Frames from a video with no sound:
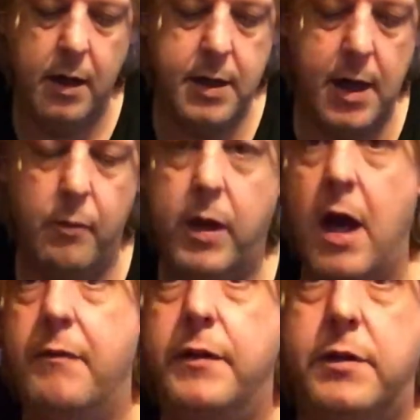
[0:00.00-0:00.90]
you know, we're
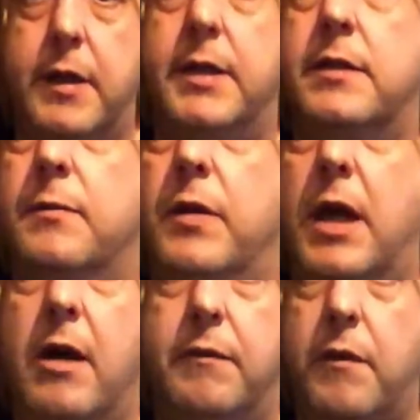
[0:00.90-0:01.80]
going for drinks and we're
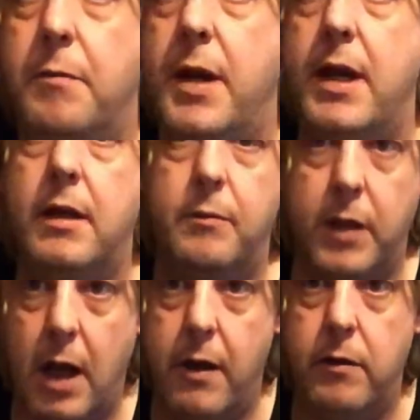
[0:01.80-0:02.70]
going for a meal and
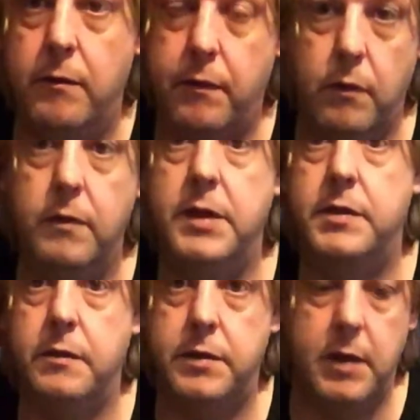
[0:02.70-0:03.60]
we're going for all this
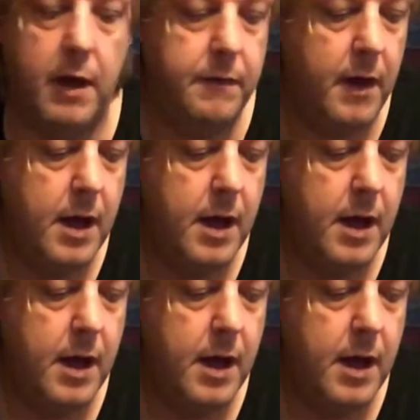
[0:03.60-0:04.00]
sort of stuff,